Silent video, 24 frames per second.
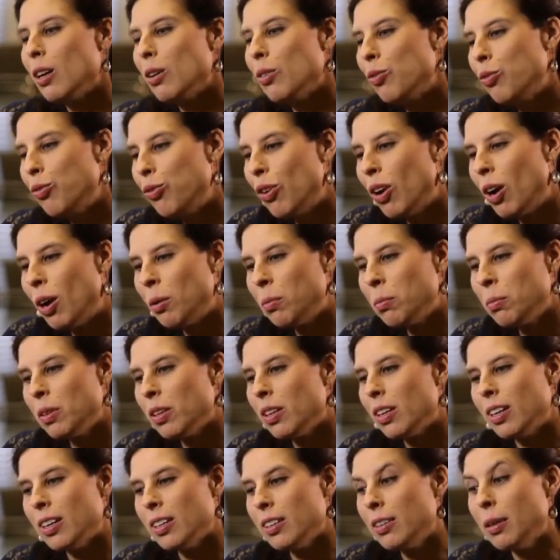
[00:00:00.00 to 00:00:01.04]
from
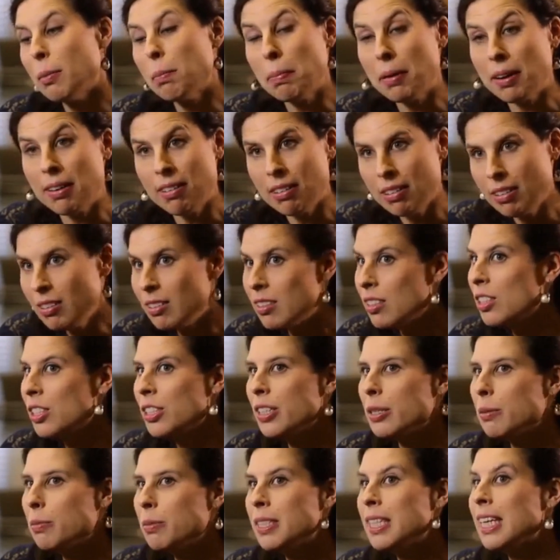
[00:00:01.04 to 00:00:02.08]
the
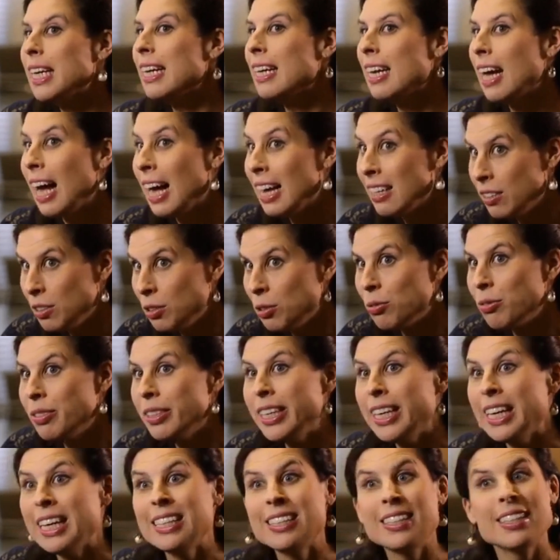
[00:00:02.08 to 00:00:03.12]
partnerships it has
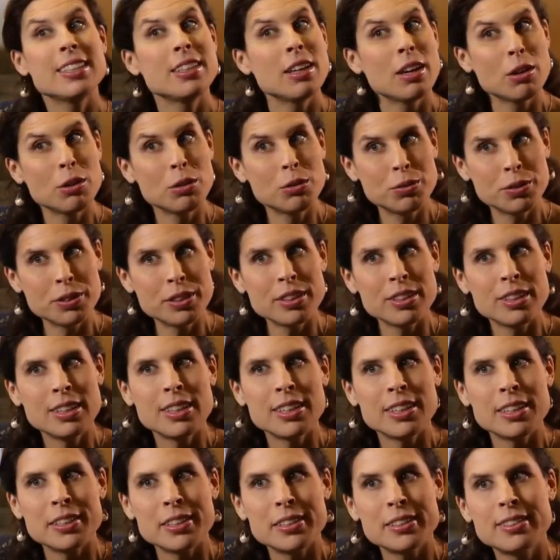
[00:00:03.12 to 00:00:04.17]
created over the
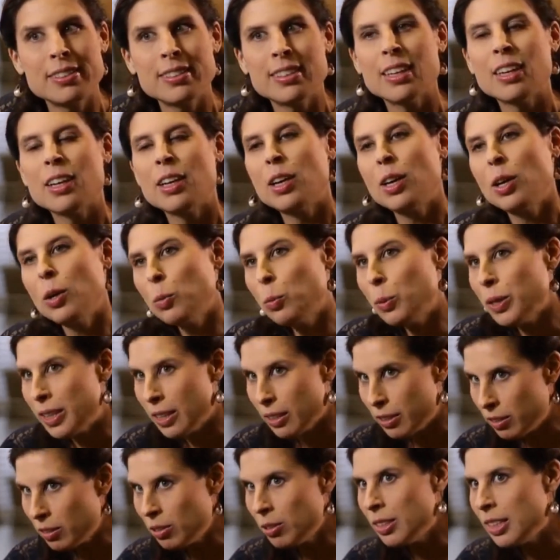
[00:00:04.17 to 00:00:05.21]
years with the
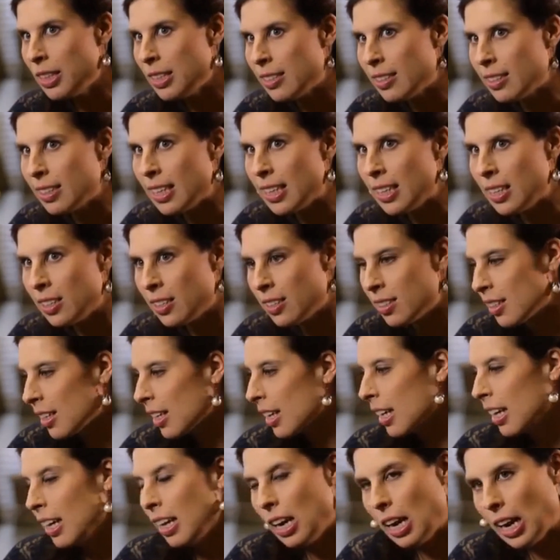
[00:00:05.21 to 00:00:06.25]
Sunni states,
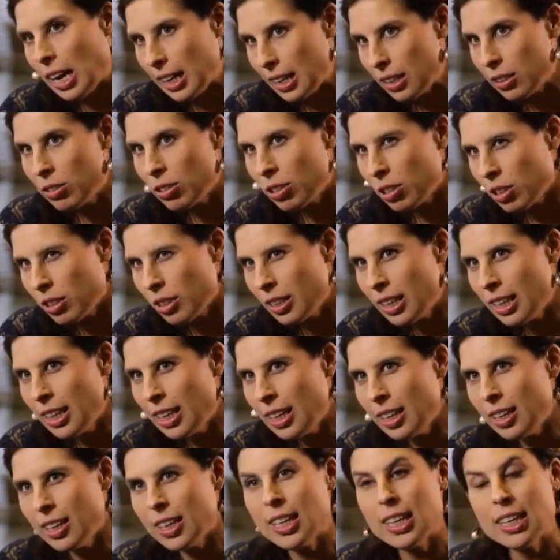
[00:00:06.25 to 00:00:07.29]
like
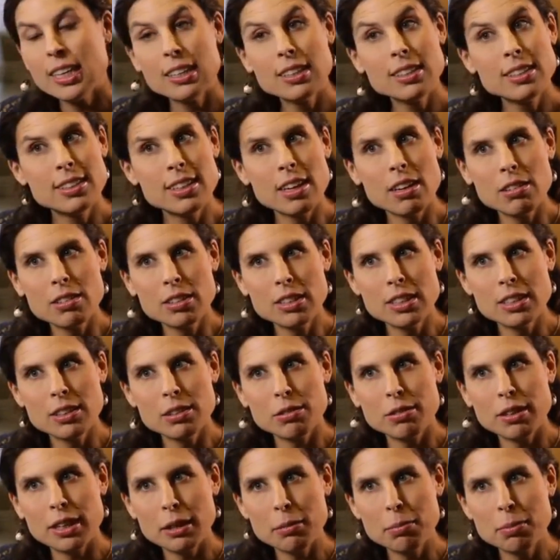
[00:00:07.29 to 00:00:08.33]
Turkey, Saudi
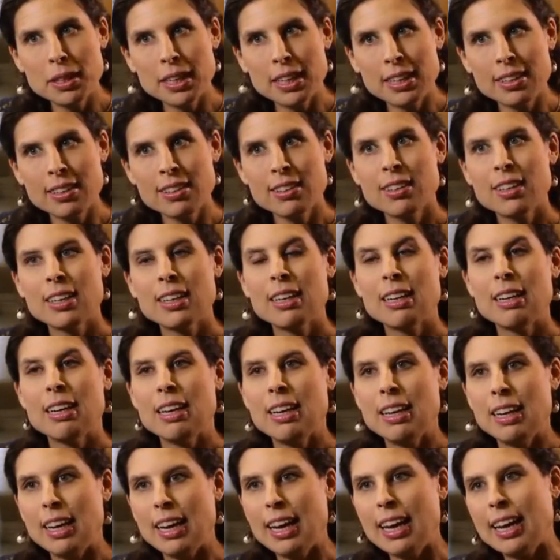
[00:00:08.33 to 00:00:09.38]
Arabia,
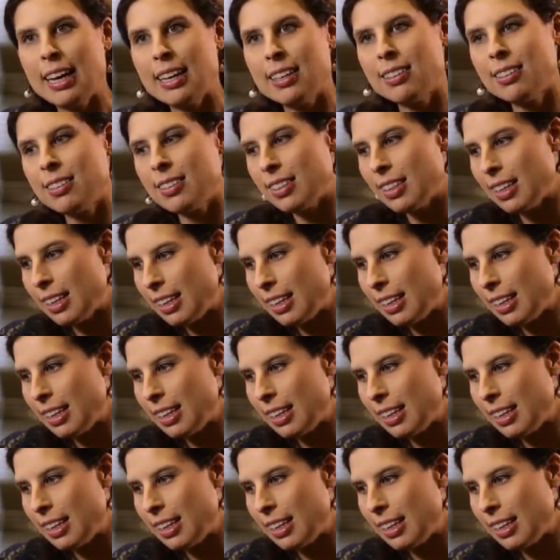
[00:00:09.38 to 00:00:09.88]
and